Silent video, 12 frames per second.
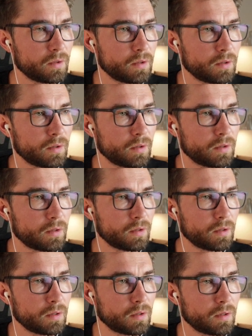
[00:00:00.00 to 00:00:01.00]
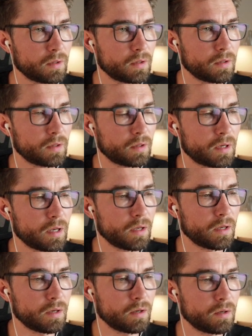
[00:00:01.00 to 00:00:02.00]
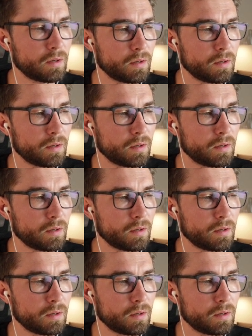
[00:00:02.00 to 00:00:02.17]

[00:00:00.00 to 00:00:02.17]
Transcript: (no one is talking)